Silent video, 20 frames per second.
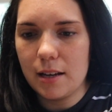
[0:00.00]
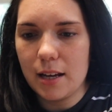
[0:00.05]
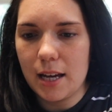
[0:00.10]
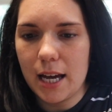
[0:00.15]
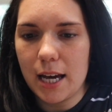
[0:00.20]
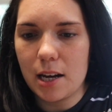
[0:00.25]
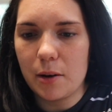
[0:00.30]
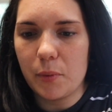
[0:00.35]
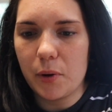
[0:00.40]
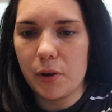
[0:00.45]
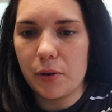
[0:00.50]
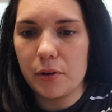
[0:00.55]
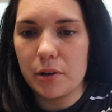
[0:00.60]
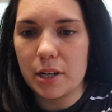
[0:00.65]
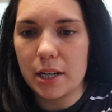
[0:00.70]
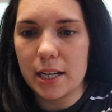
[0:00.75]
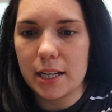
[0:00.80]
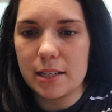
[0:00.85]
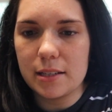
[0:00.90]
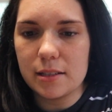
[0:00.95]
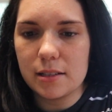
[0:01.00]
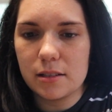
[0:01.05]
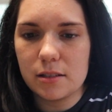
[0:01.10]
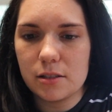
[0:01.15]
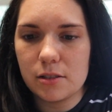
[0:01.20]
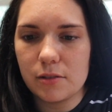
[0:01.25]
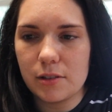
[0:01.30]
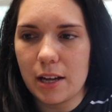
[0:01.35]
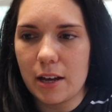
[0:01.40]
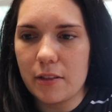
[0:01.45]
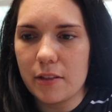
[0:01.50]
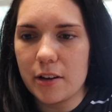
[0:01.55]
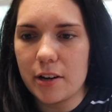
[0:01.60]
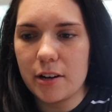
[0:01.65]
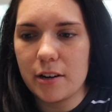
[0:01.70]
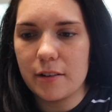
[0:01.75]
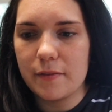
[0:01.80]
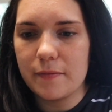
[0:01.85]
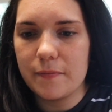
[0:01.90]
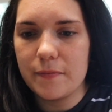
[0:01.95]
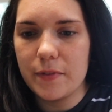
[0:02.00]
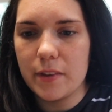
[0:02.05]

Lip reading: had them all organized, so now they're